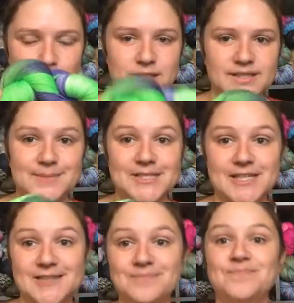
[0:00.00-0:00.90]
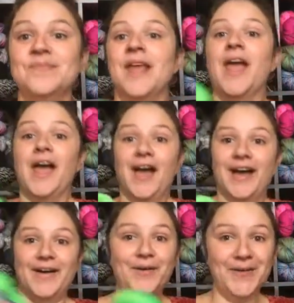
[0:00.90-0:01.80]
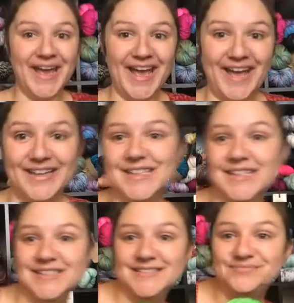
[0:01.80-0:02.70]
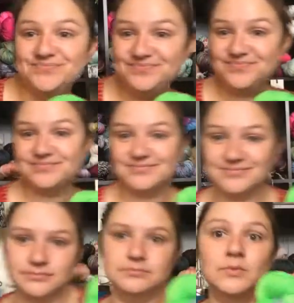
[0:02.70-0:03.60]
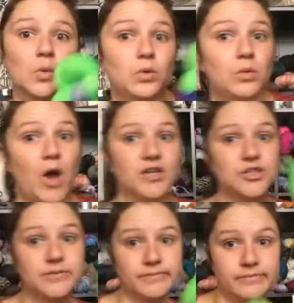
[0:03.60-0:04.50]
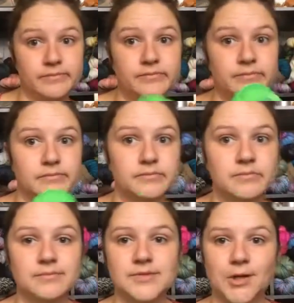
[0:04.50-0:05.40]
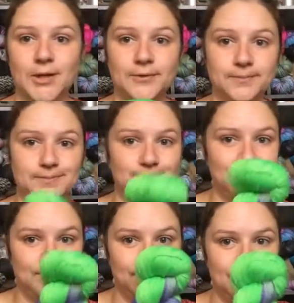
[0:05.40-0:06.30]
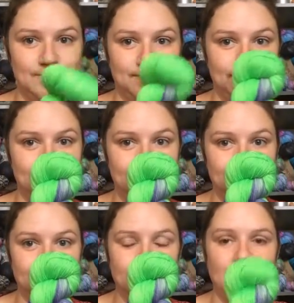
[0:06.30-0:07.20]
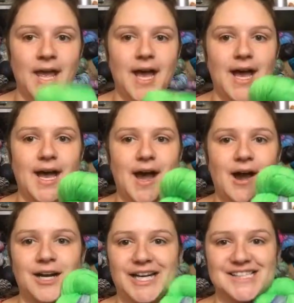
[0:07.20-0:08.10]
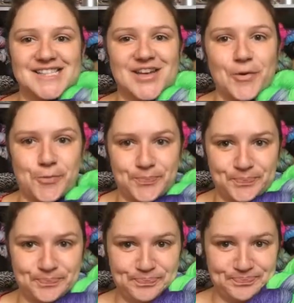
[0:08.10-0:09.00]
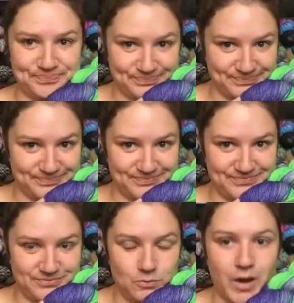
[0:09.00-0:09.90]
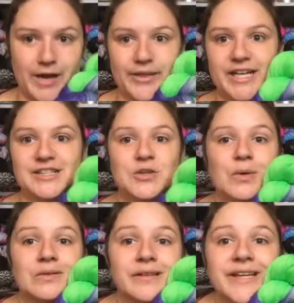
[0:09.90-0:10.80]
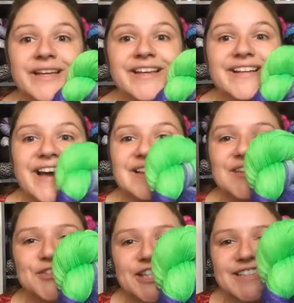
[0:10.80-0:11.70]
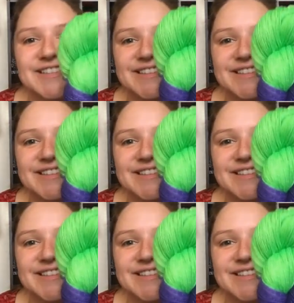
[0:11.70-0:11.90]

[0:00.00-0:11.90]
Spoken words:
Oh, that smells good. Okay, we'll wash, so you know. All right, so, wow, that is green. I love it.